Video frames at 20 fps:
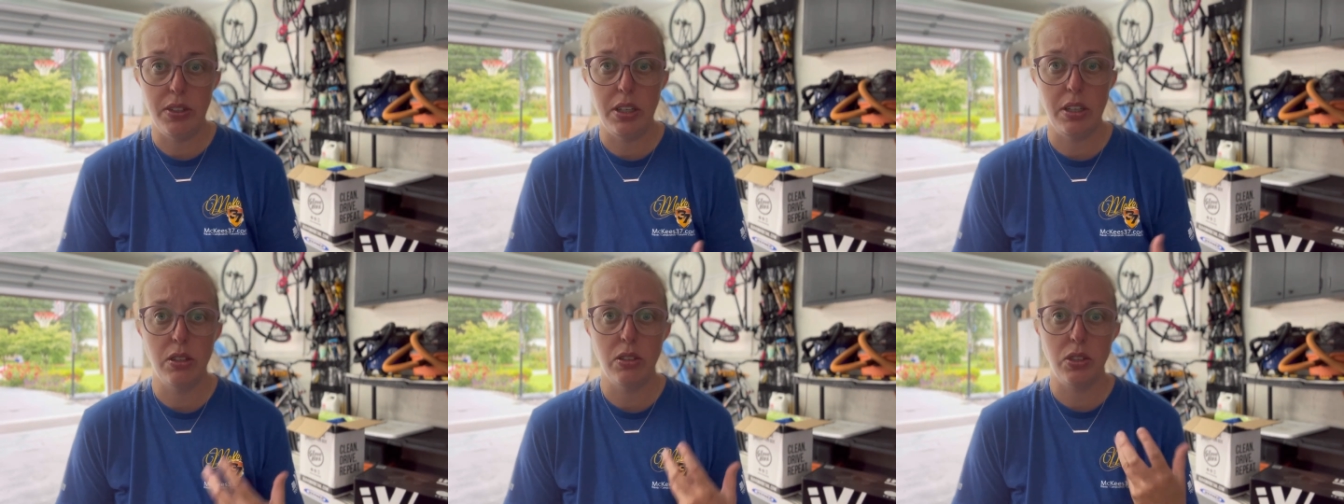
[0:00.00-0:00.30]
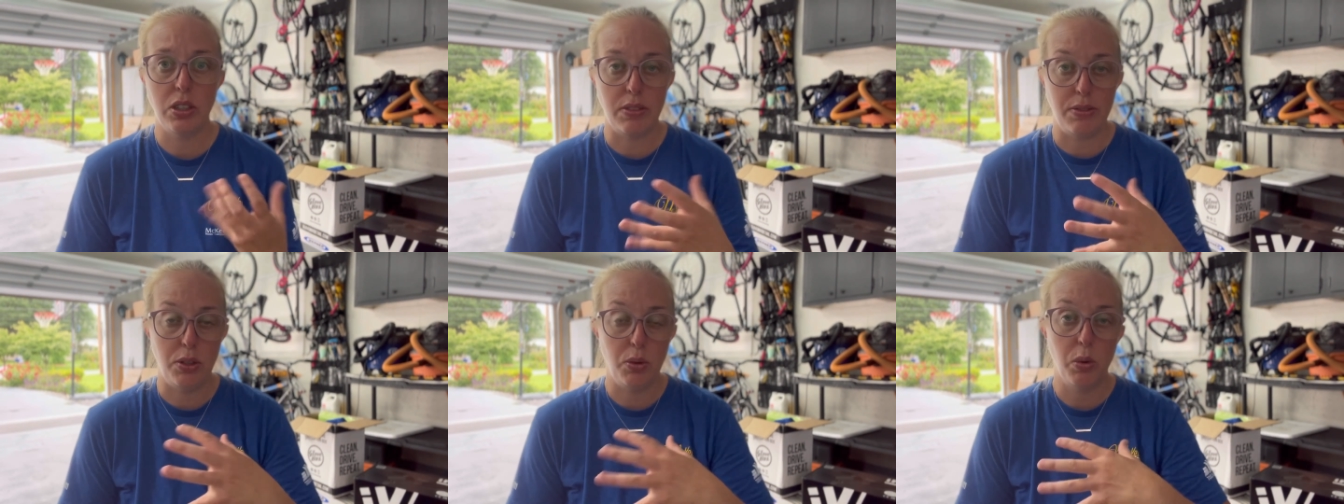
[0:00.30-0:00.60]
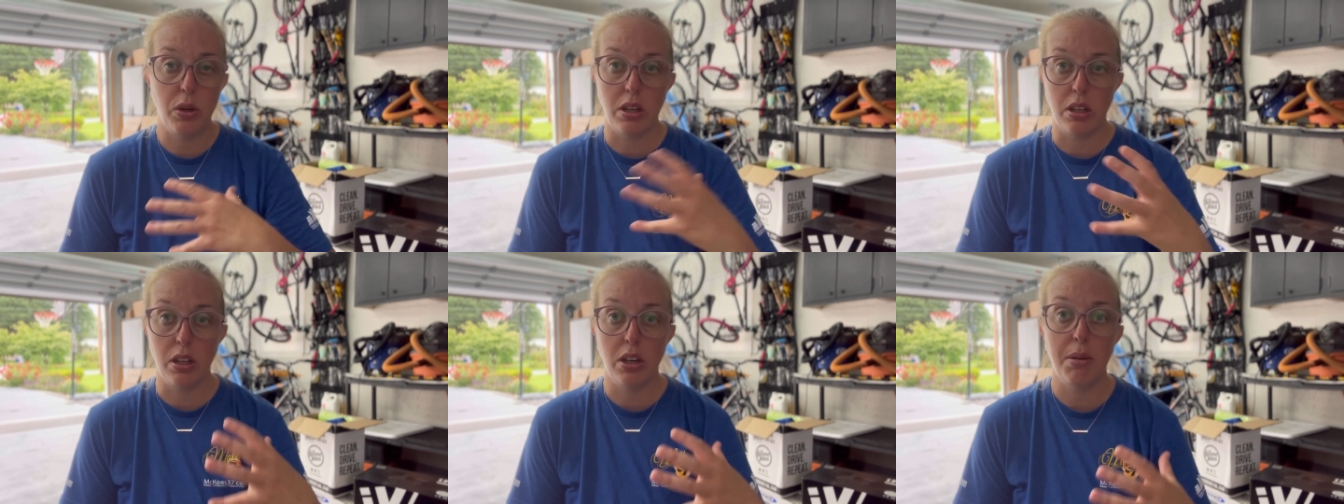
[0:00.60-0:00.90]
videos if you
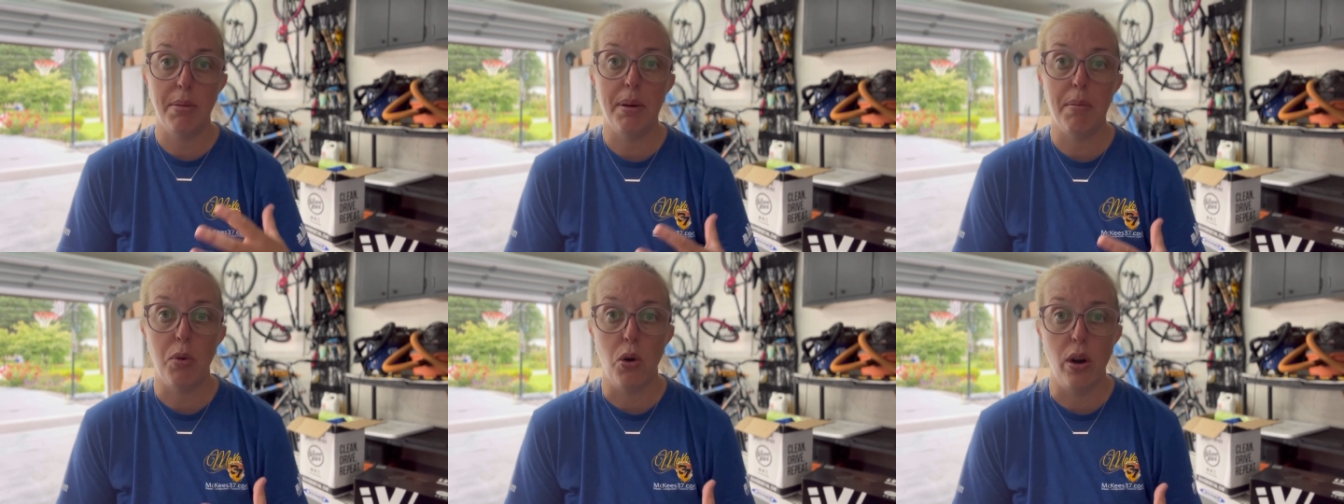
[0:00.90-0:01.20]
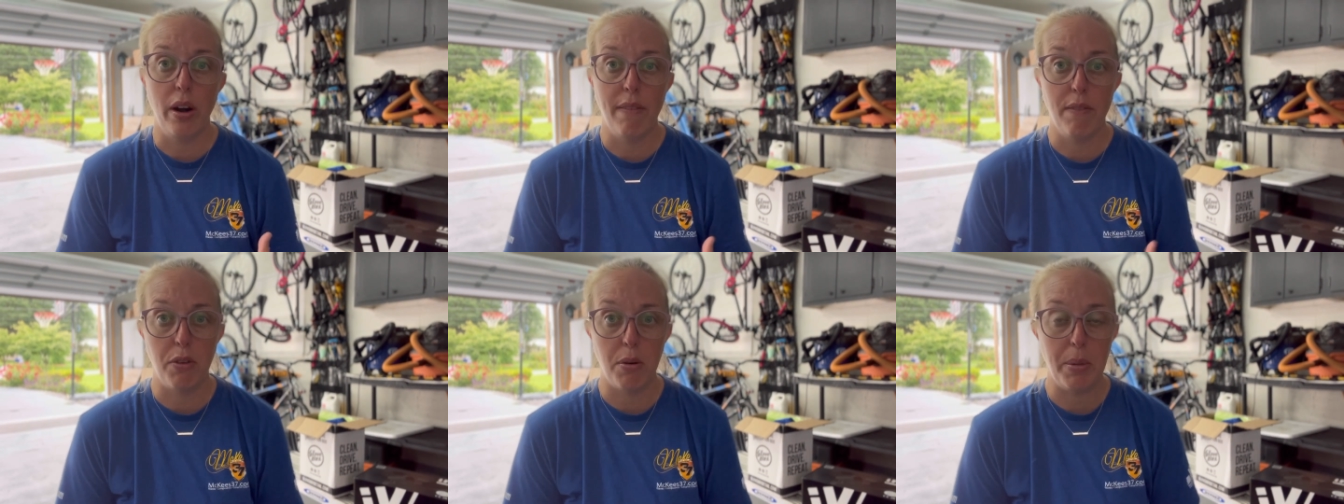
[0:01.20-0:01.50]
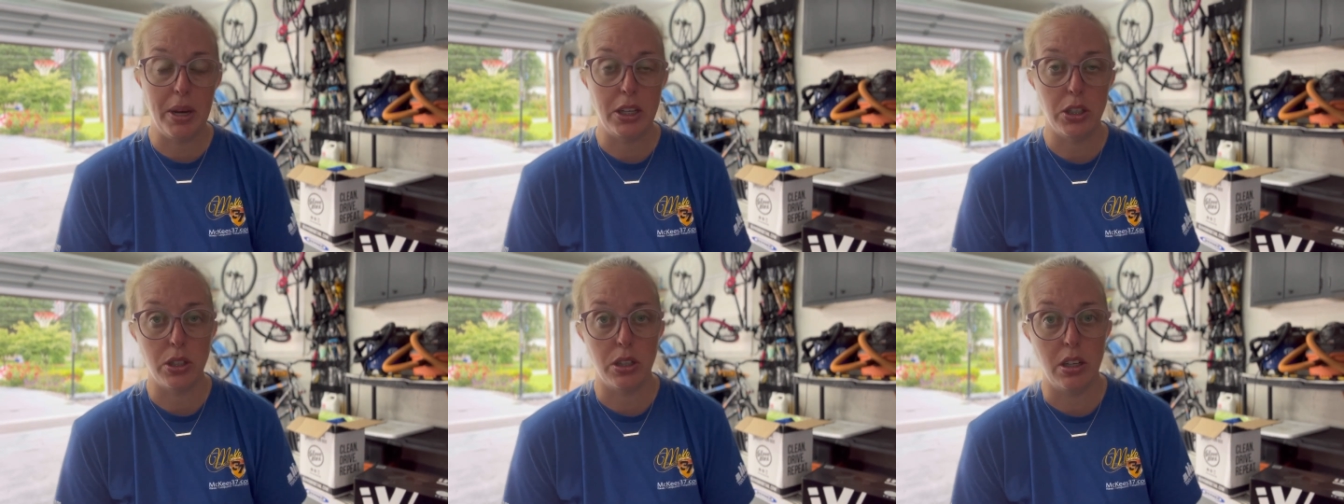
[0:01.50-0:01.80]
want a little bit more
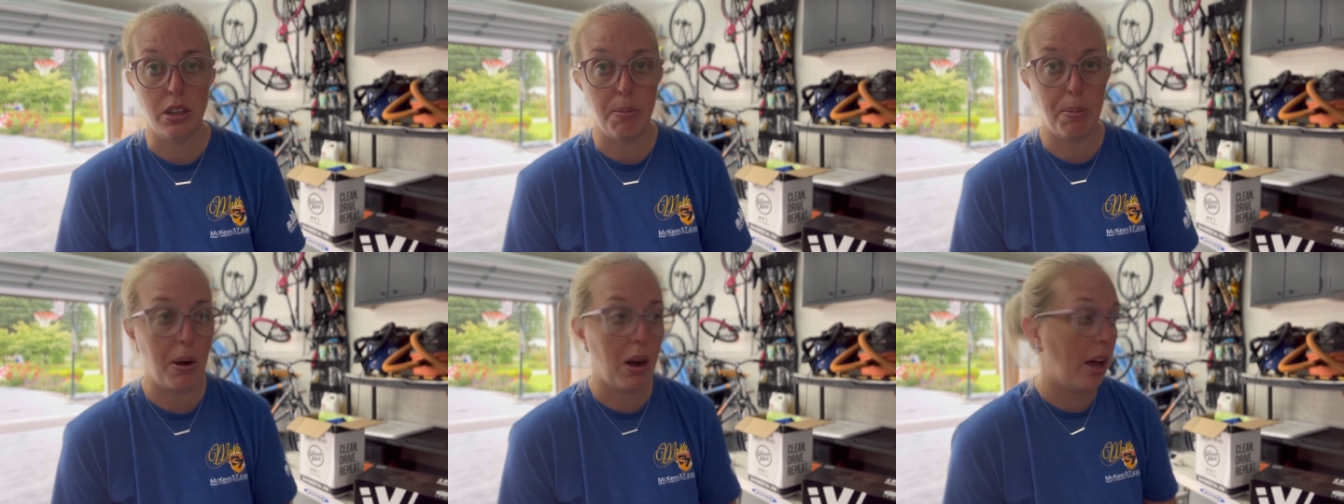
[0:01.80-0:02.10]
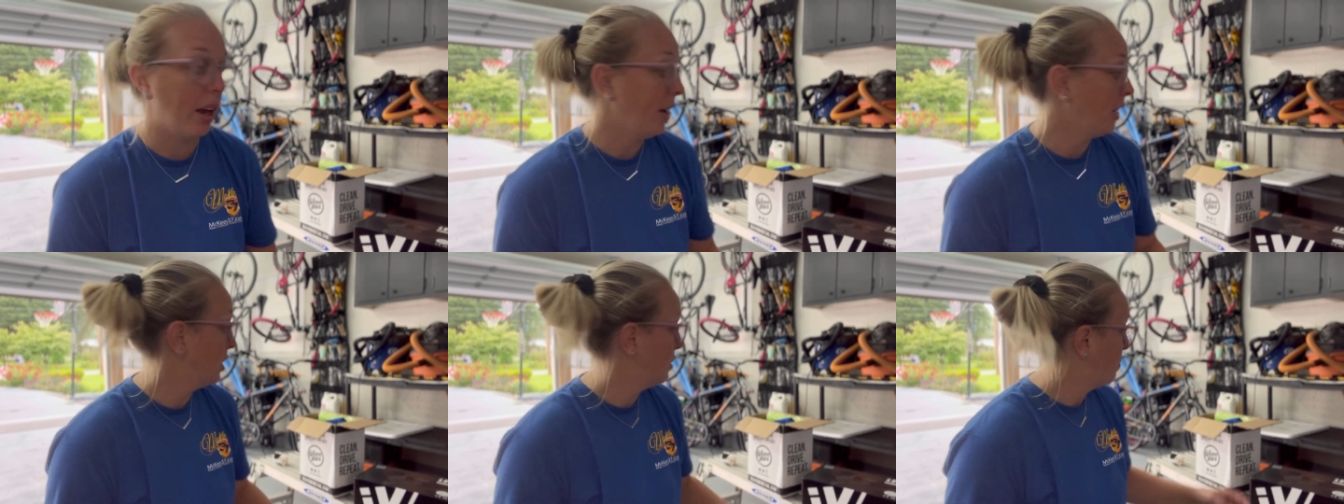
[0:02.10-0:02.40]
information on the products.